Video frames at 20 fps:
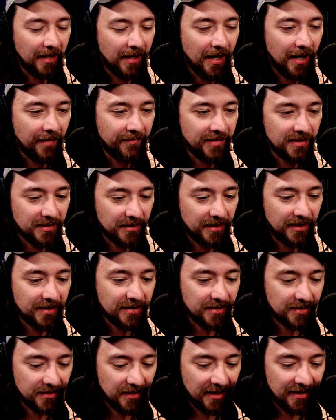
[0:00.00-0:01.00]
Uh, obviously,
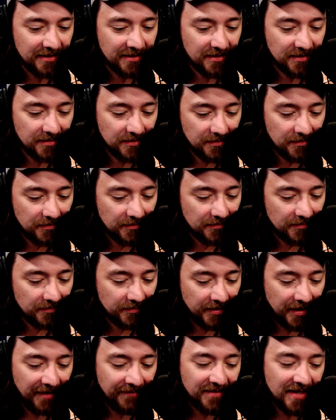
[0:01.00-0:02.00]
it's it's
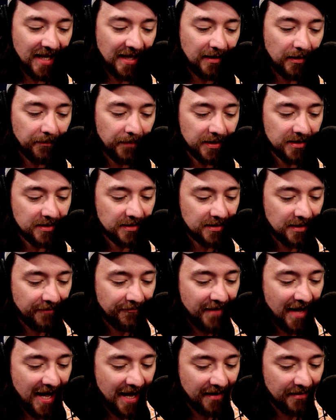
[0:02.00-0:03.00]
they've taken a bunch of
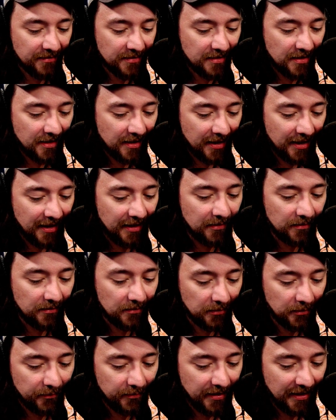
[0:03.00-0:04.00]
stuff out,
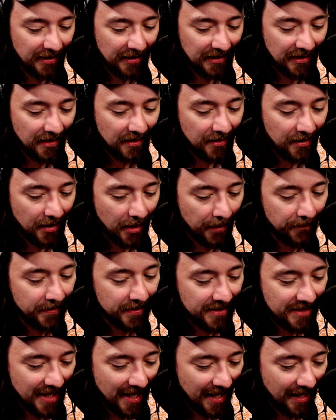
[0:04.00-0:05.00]
including a
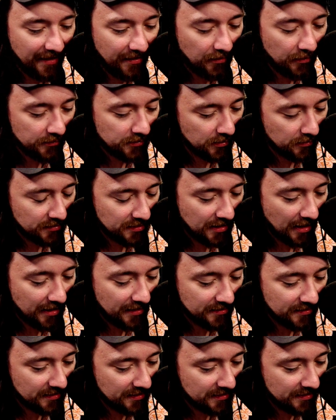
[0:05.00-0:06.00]
bidet, also
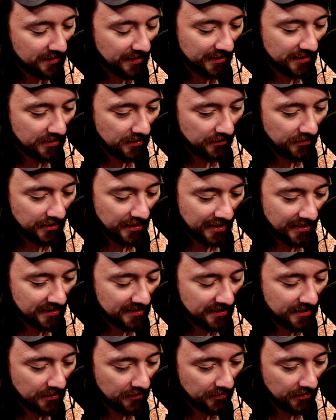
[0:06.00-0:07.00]
sconces, exterior,
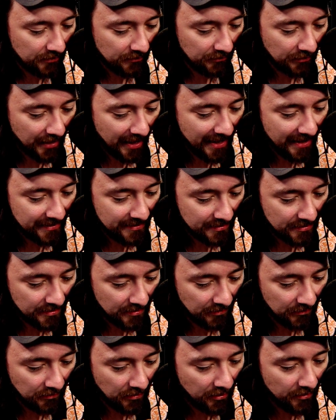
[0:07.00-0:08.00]
exterior
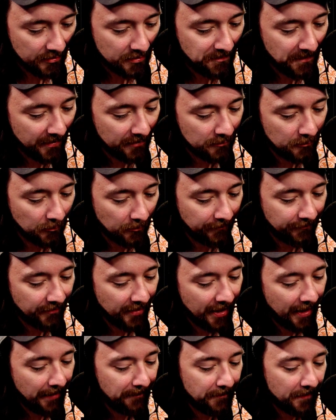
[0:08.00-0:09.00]
lights, large metal door
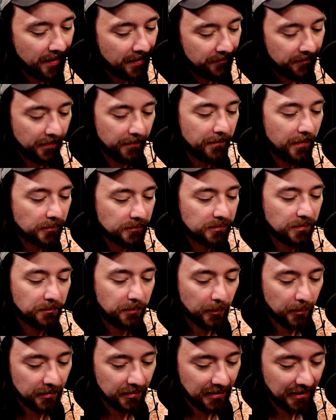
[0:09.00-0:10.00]
frame, but most
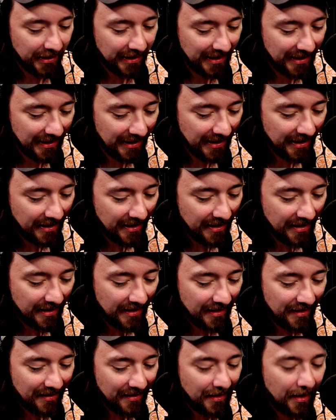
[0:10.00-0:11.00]
importantly,
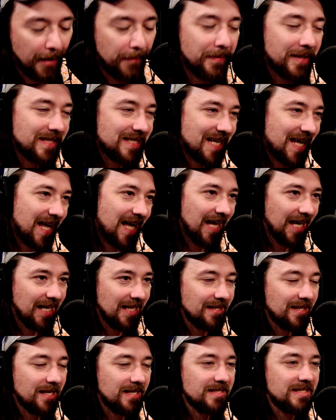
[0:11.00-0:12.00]
a
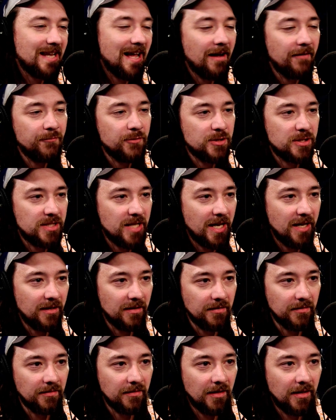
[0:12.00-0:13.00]
bidet that is now for
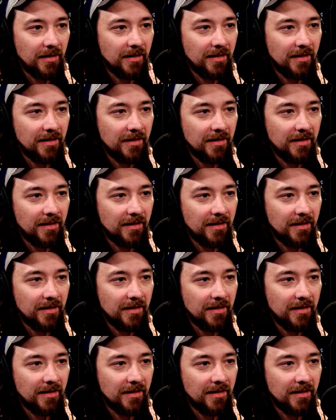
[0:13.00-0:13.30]
sale